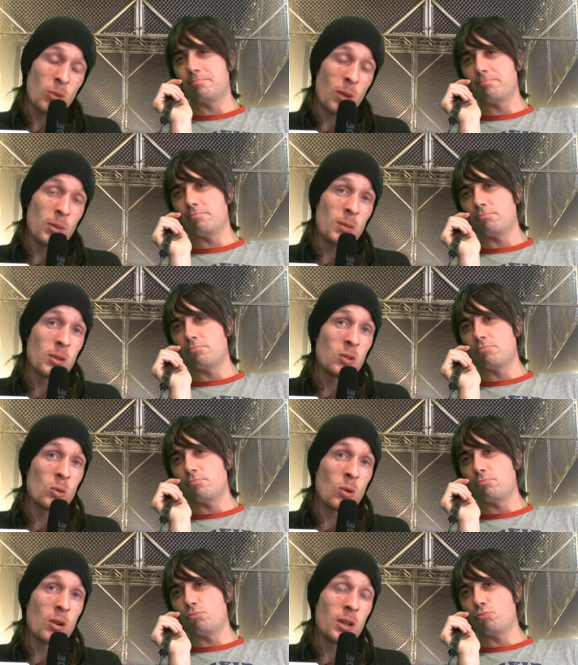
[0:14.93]
Speaker 1: probably a bit
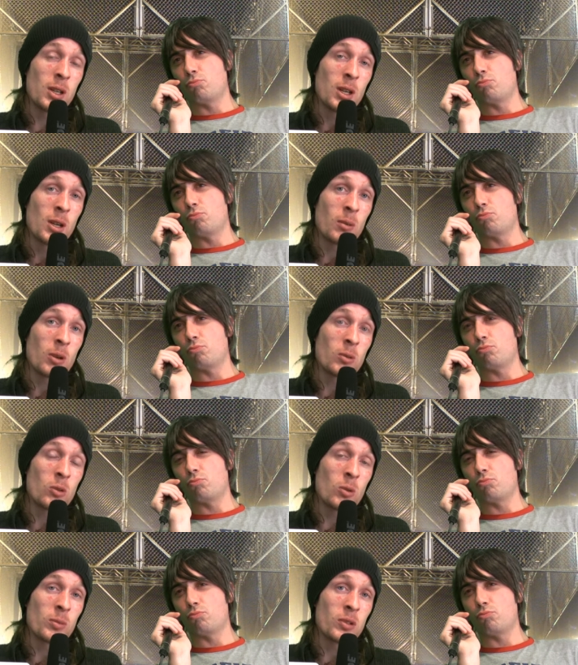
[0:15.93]
too early, but I was
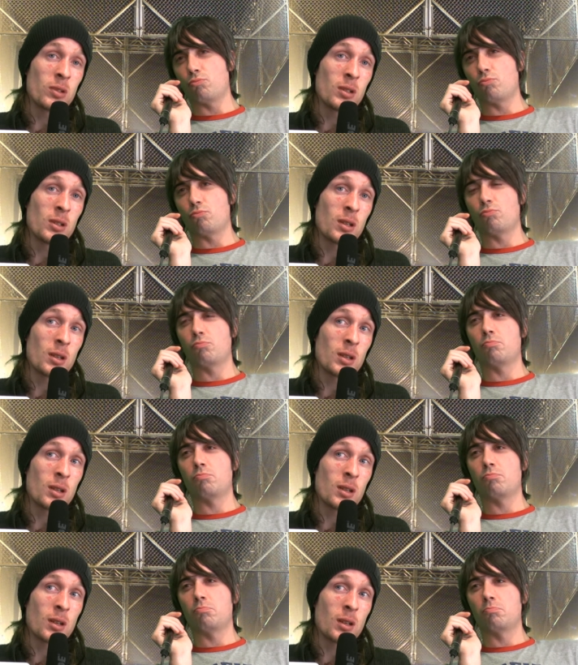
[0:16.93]
hoping to see,
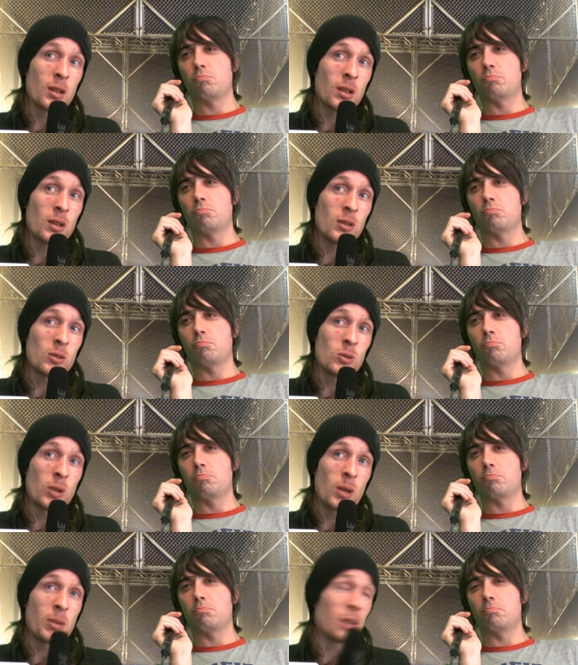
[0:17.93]
uh, you know,
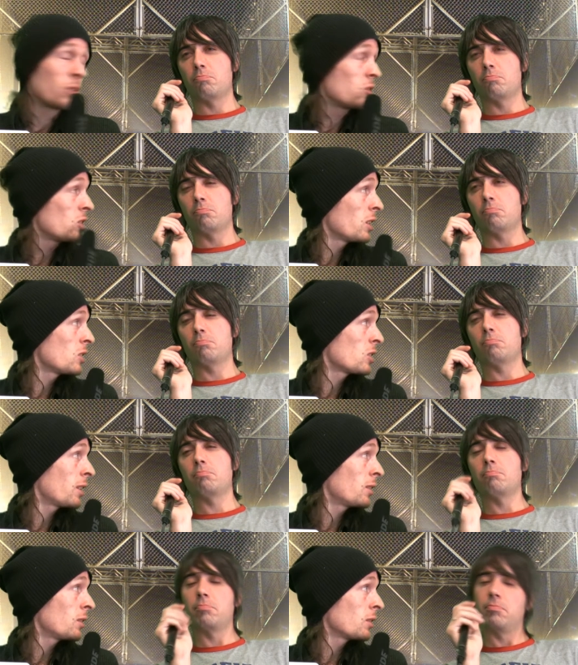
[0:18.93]
a belt change
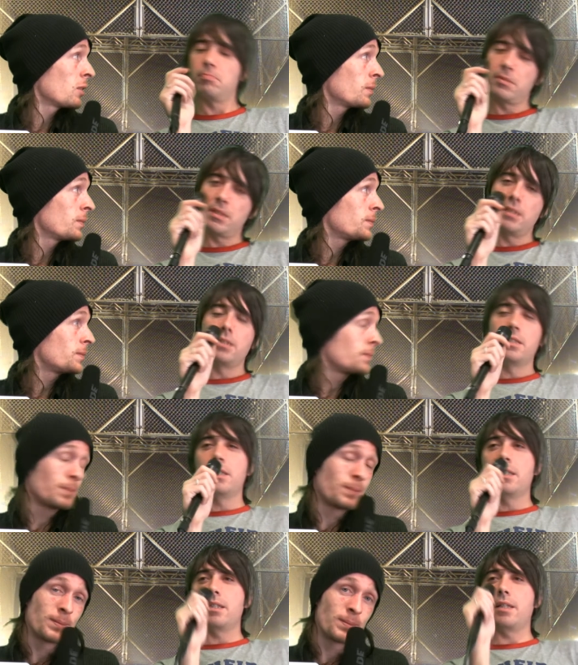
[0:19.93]
hands here.
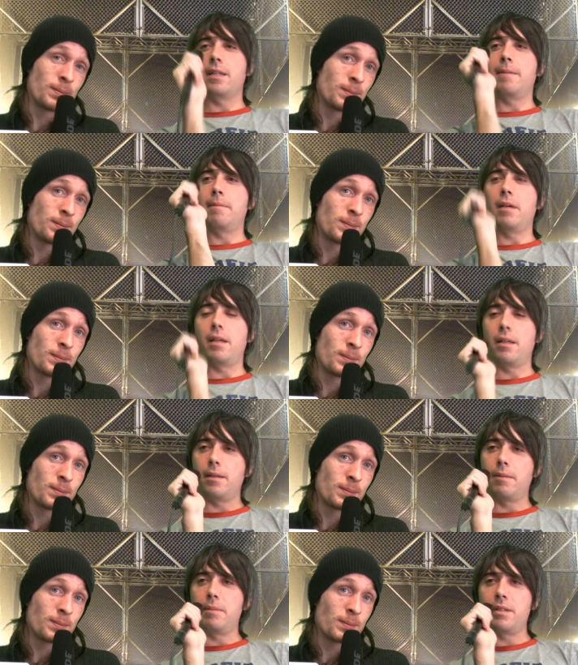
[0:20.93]
Speaker 2: Yeah,
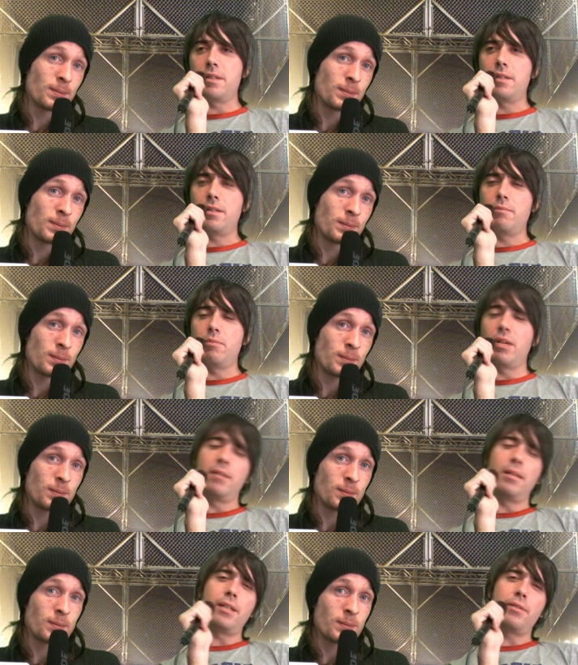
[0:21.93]
um, it, well,
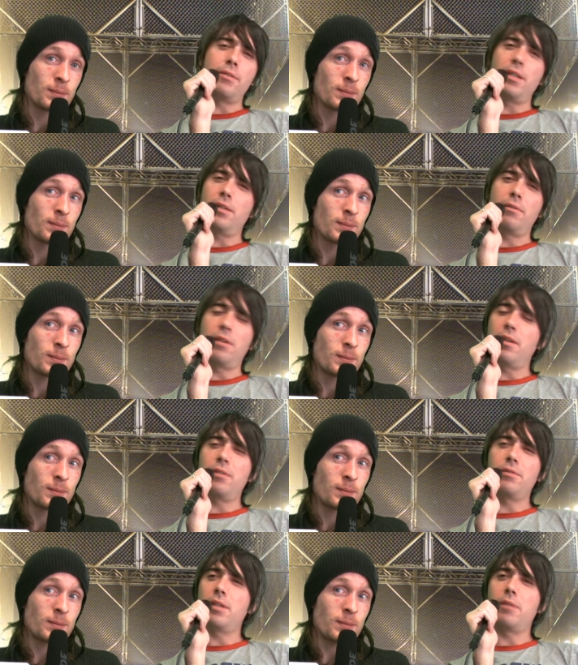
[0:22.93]
I don't, I don't, I
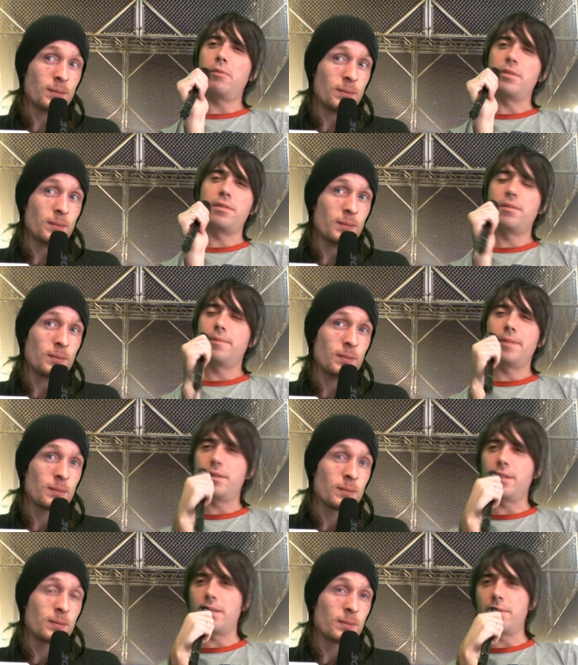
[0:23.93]
don't think I was. I
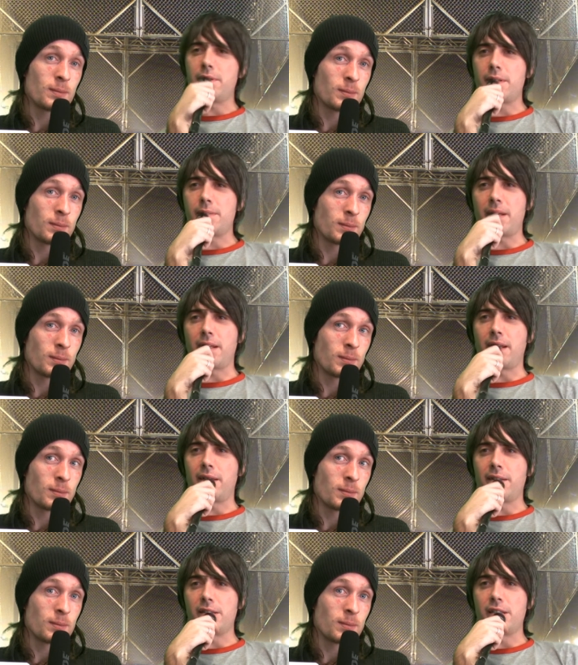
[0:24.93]
don't think I was expecting
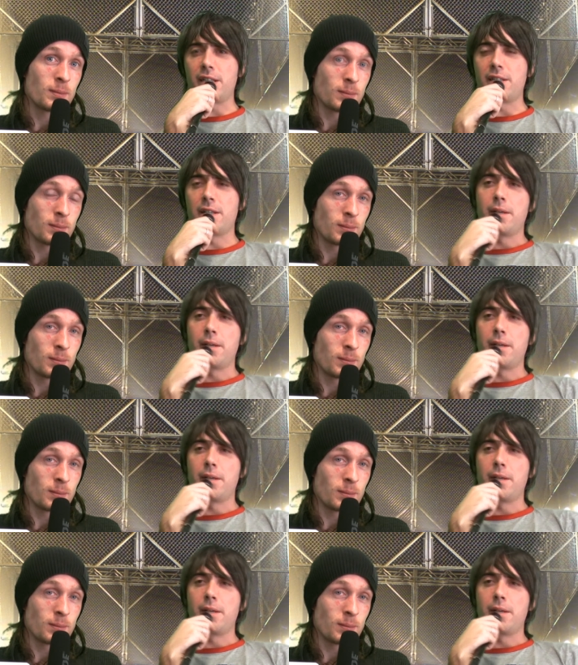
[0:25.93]
anything to change,